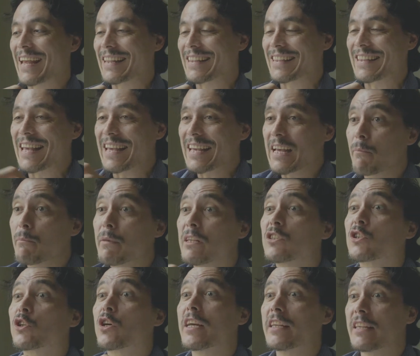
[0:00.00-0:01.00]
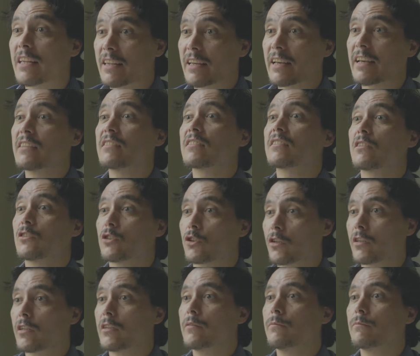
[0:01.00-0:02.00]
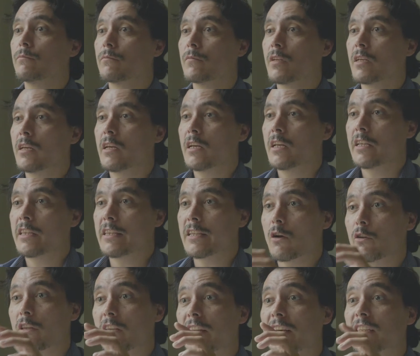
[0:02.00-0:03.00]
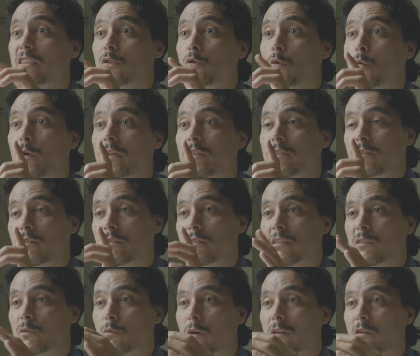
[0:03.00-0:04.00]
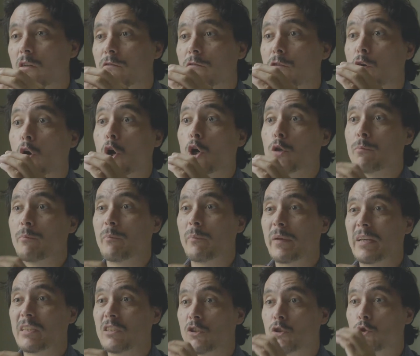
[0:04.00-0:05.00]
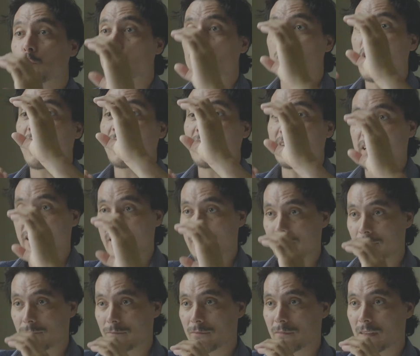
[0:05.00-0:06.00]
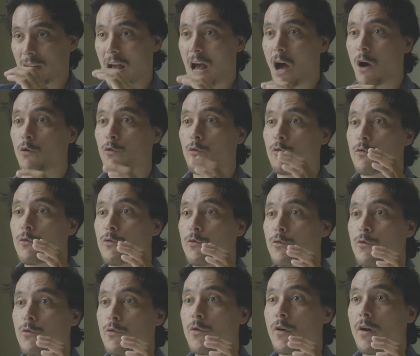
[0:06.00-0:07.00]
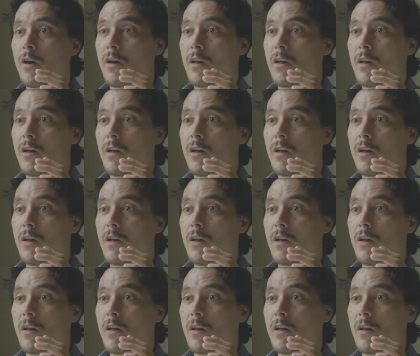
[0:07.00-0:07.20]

they can be traded against each other. Now the next question is one of commensurality. How do you